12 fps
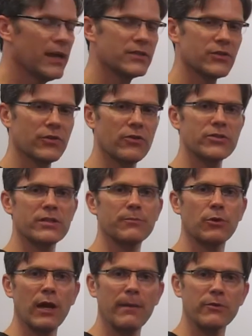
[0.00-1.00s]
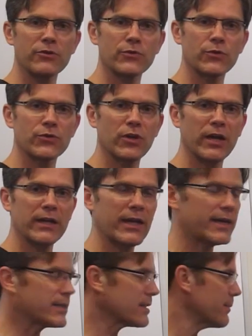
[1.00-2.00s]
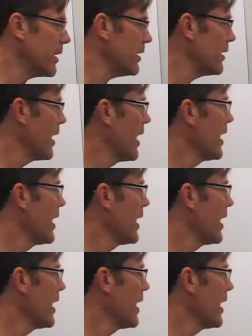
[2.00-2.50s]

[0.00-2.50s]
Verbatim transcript: So those are the parameters we're trying to estimate,